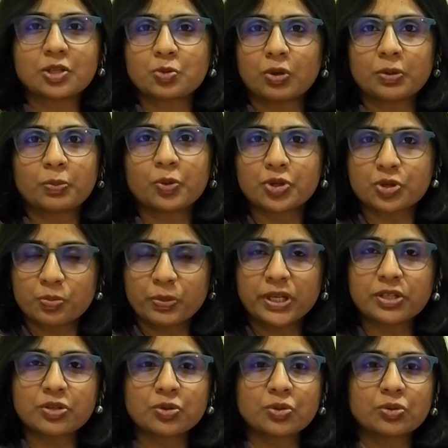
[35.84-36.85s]
that's what pushed
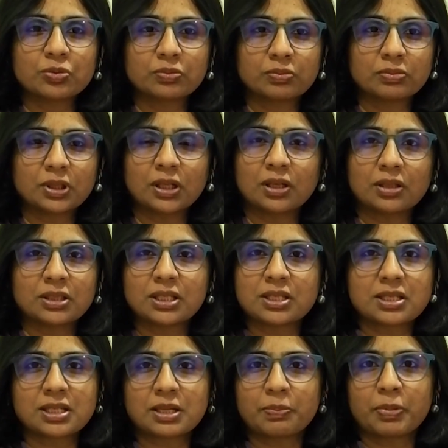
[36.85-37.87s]
me to
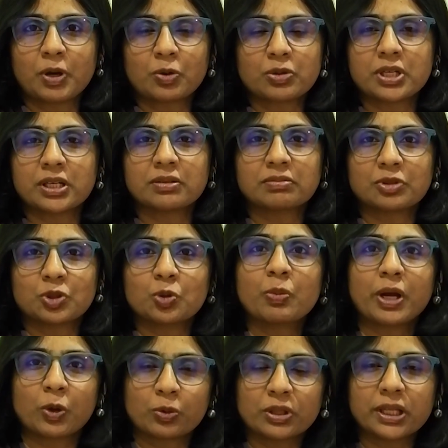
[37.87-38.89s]
just step out and
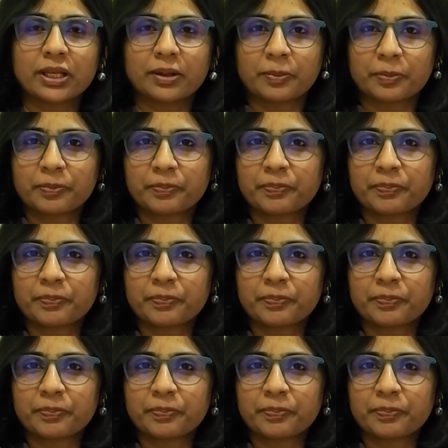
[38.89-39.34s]
do my own thing.